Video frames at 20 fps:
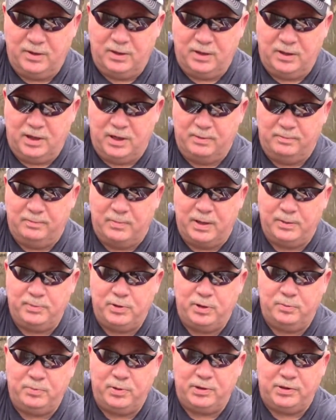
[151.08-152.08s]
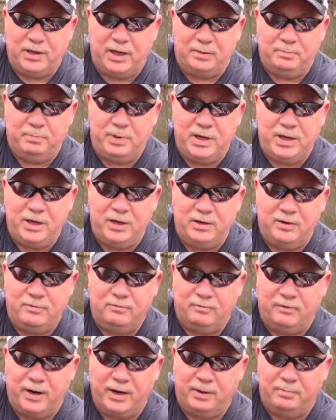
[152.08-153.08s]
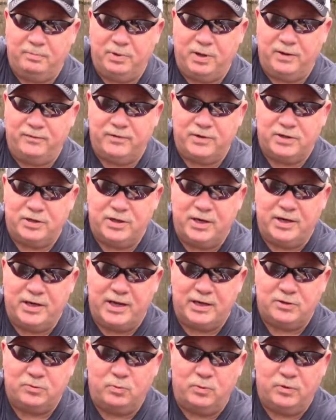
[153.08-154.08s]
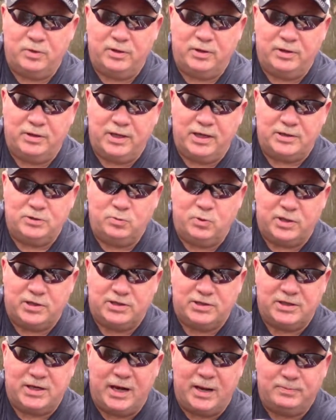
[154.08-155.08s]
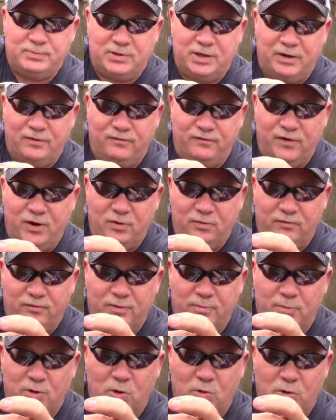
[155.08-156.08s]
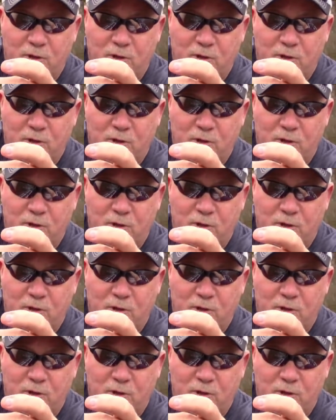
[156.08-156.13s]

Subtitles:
And remember to put that bead right above it, and that's what stops that float from going